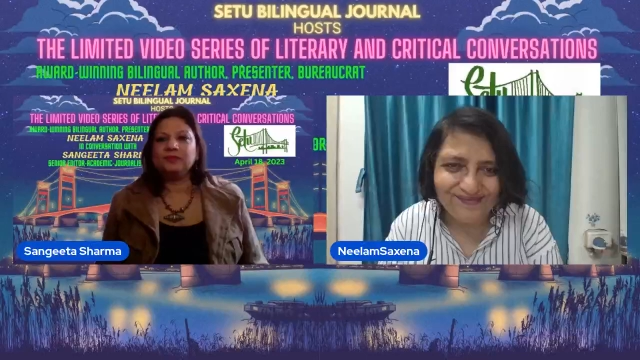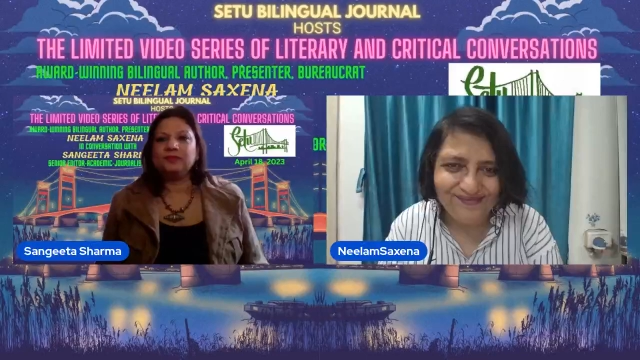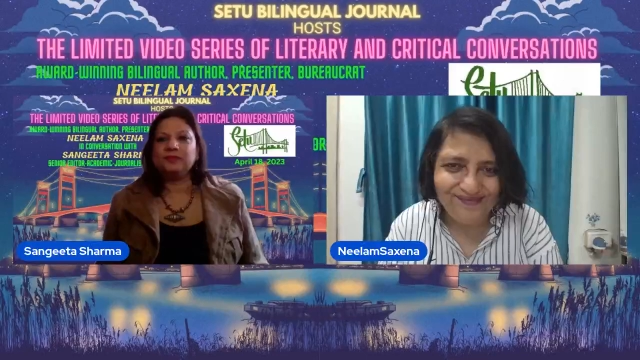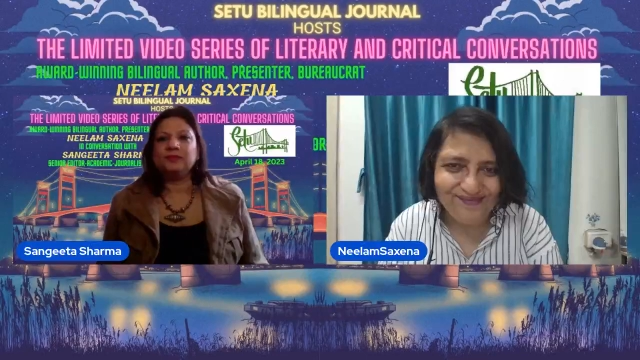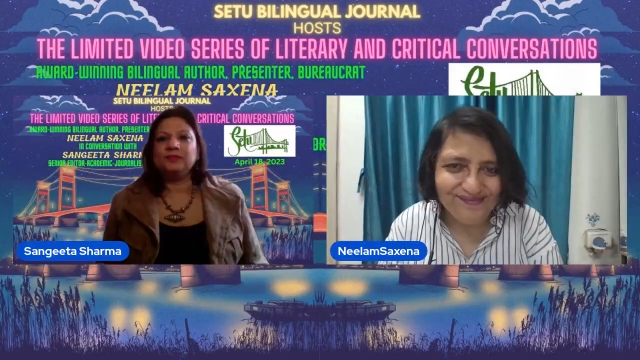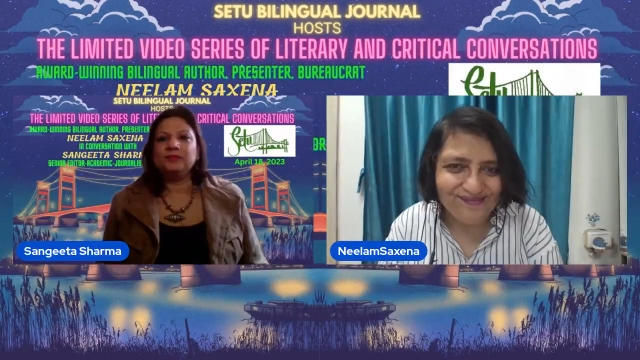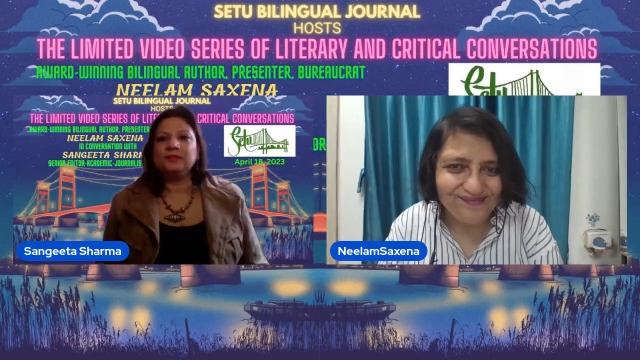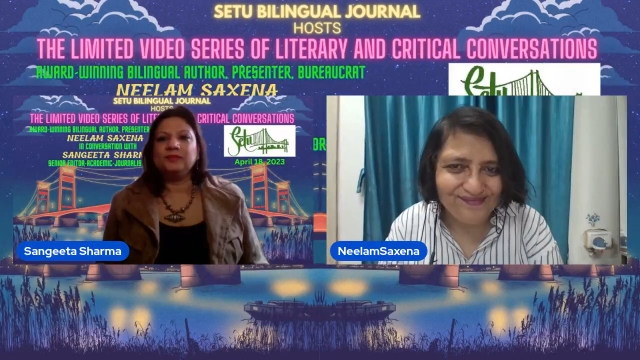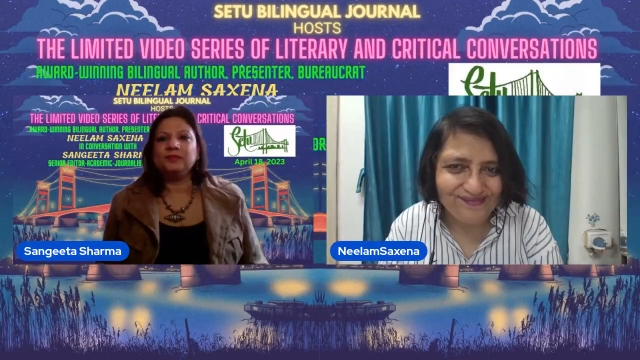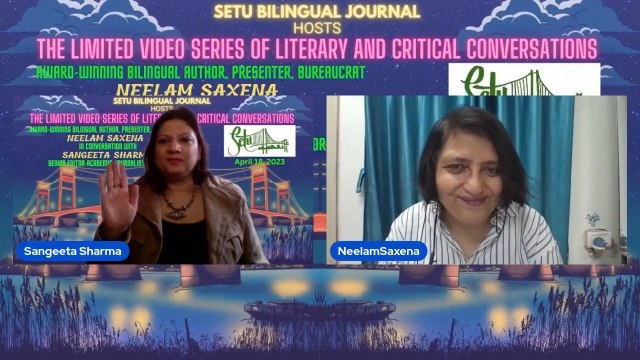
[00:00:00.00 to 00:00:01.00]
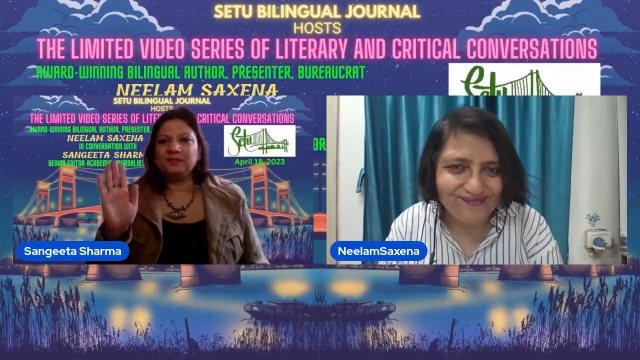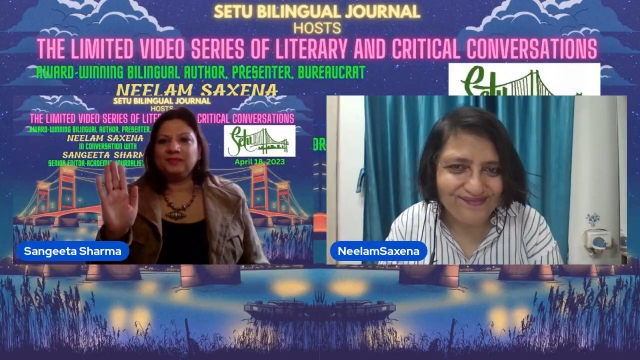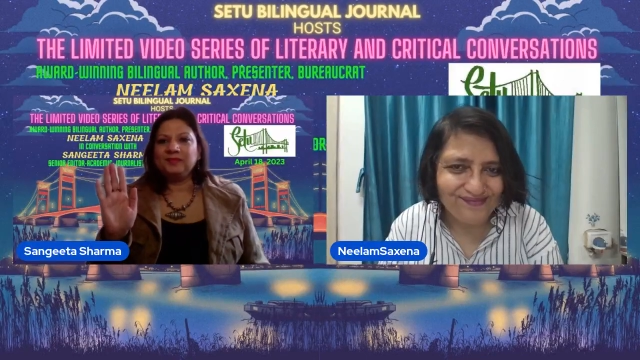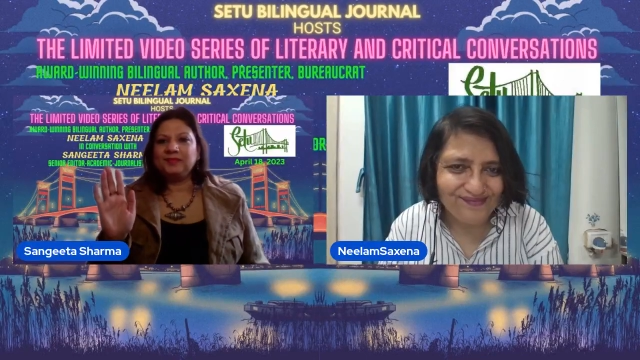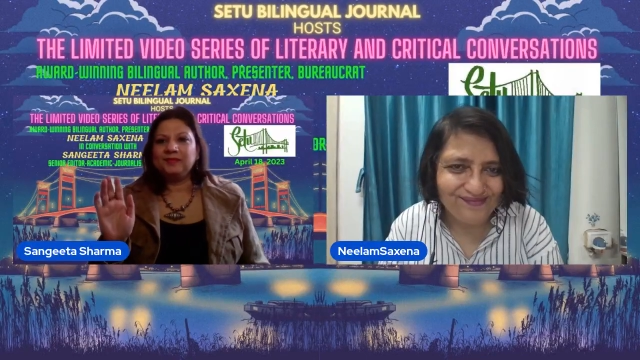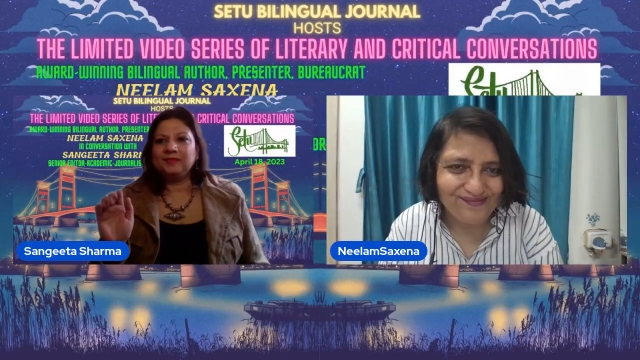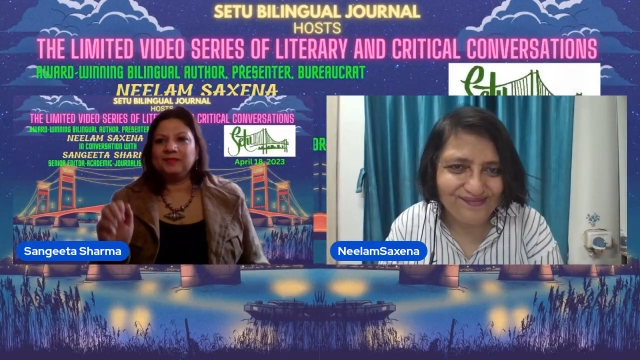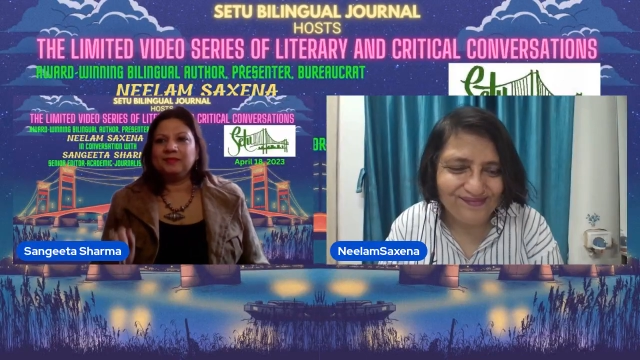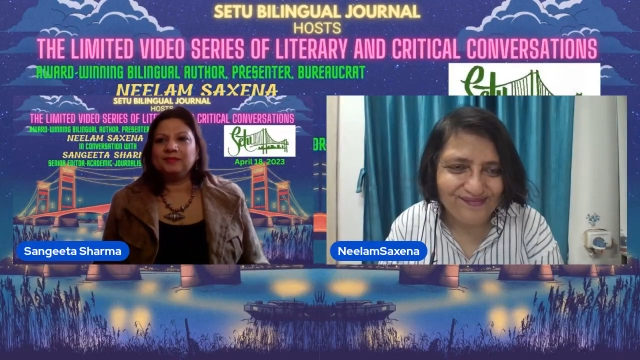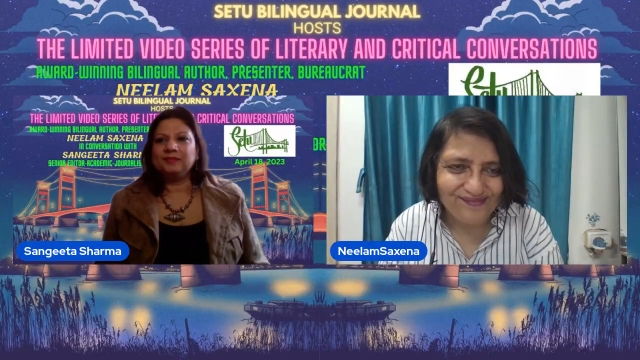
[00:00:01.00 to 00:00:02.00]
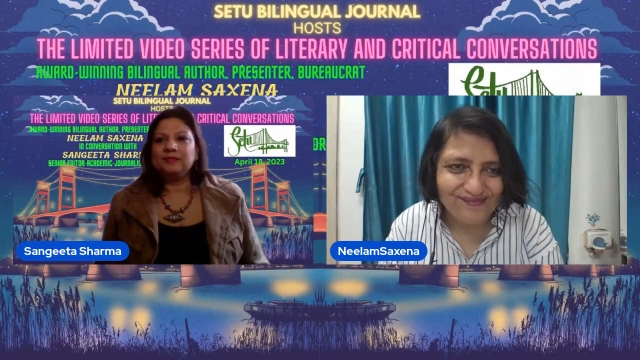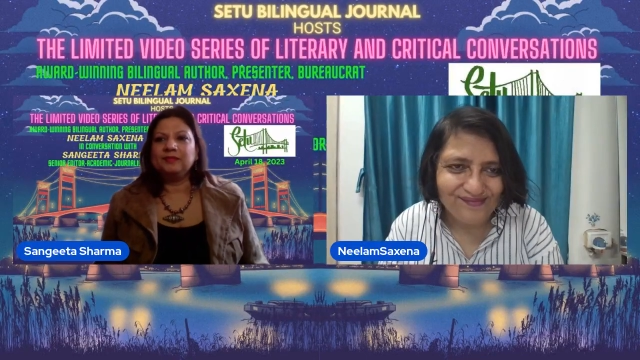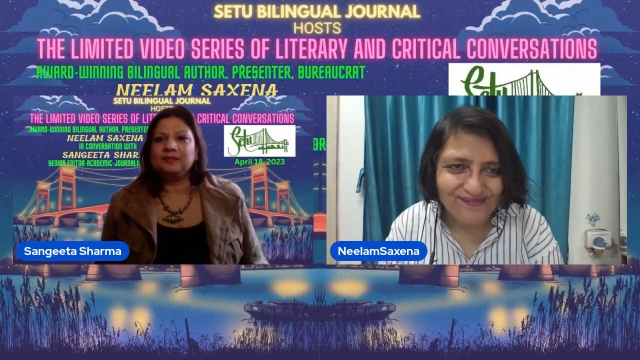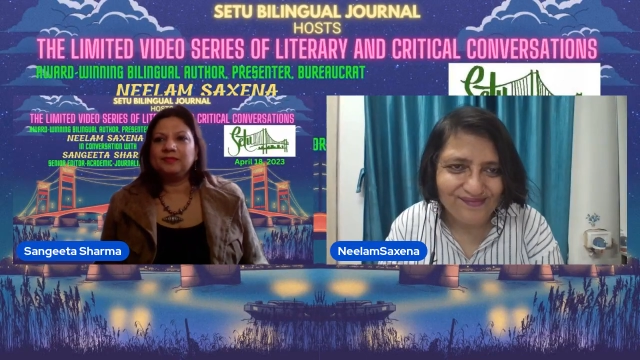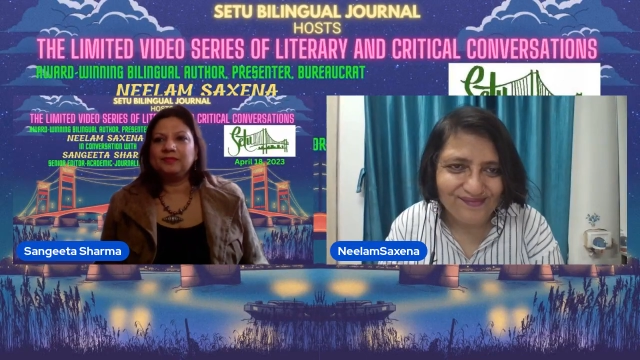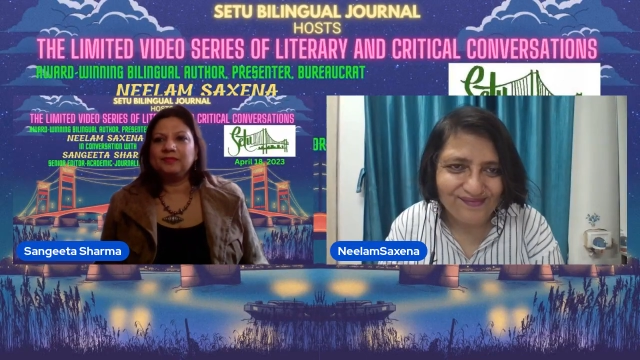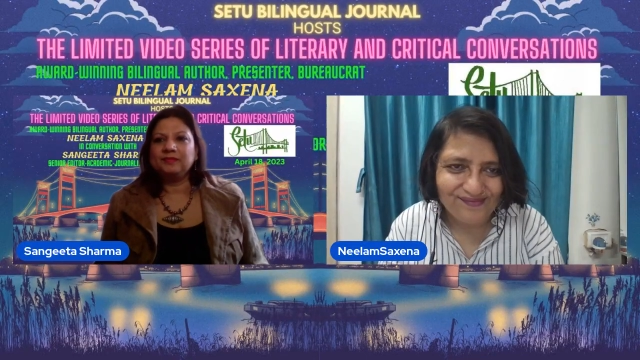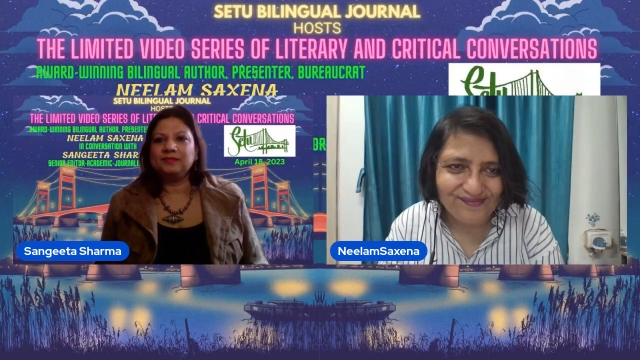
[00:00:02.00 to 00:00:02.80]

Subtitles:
Nobody speaks.